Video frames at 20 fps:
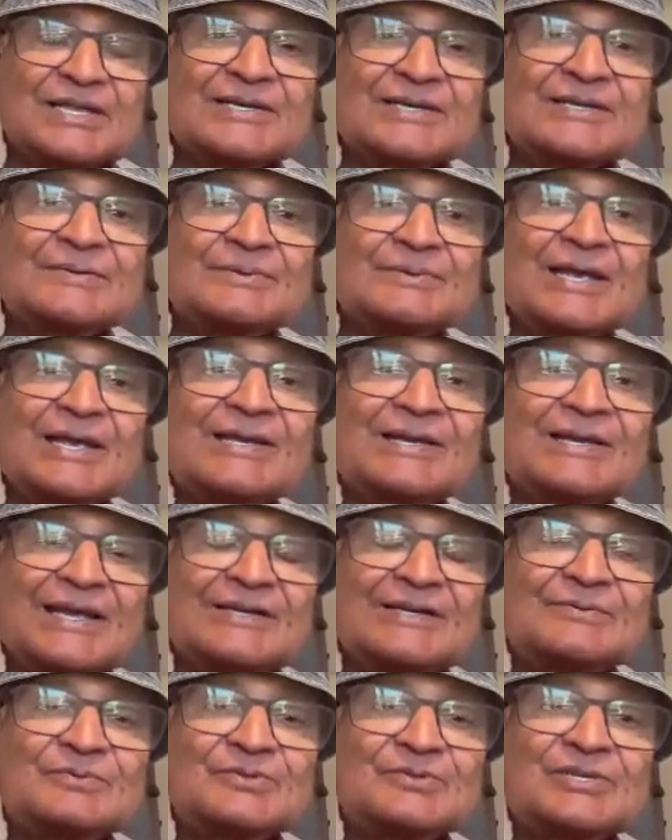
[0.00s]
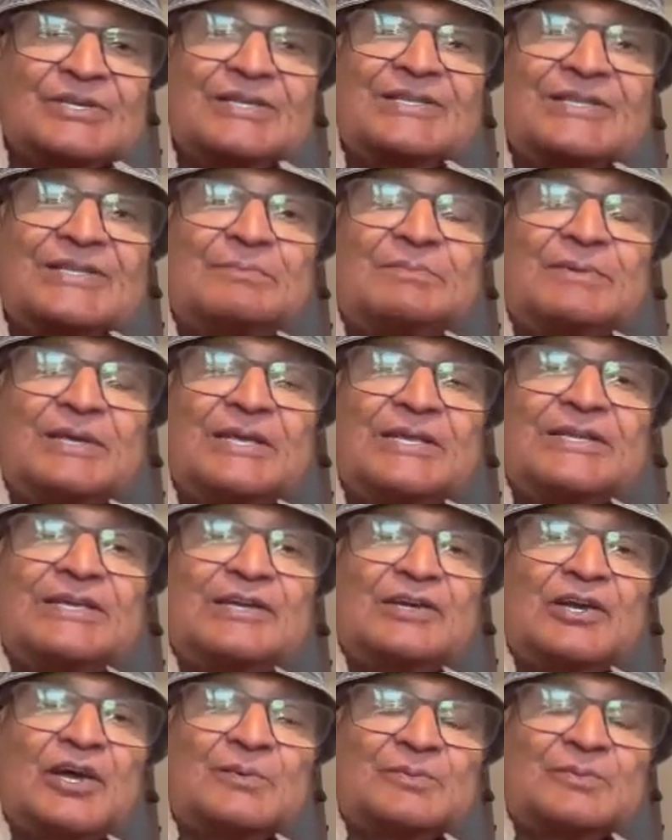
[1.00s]
They can see the
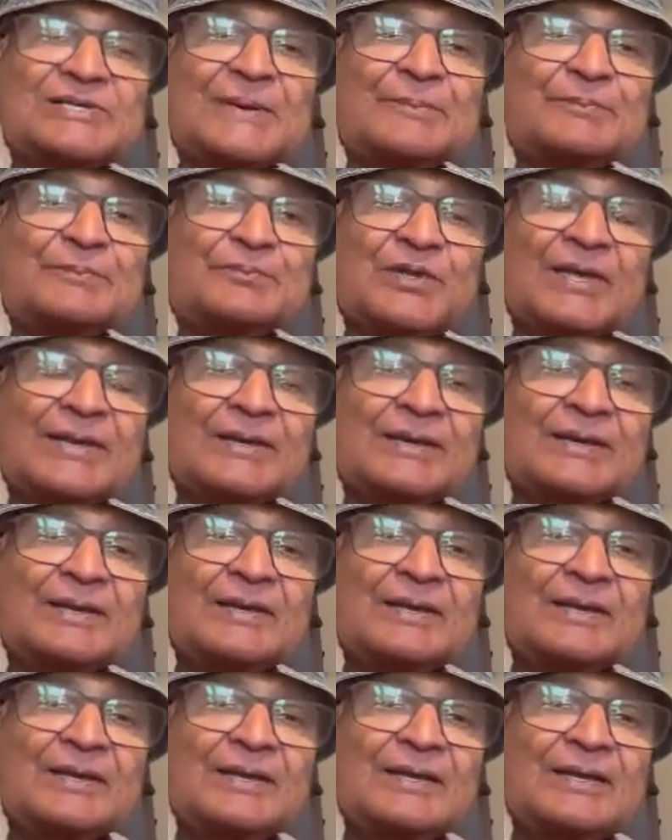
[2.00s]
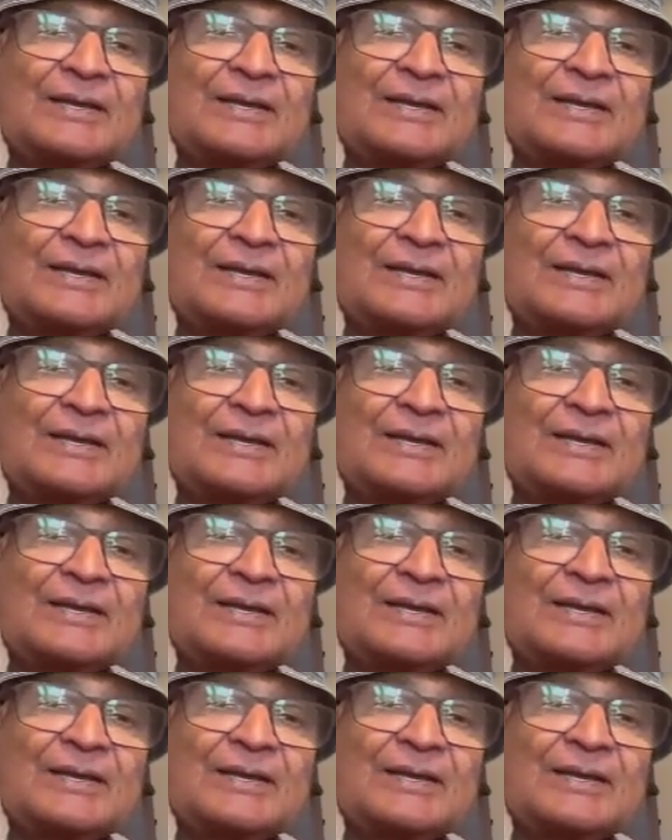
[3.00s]
meaning of something.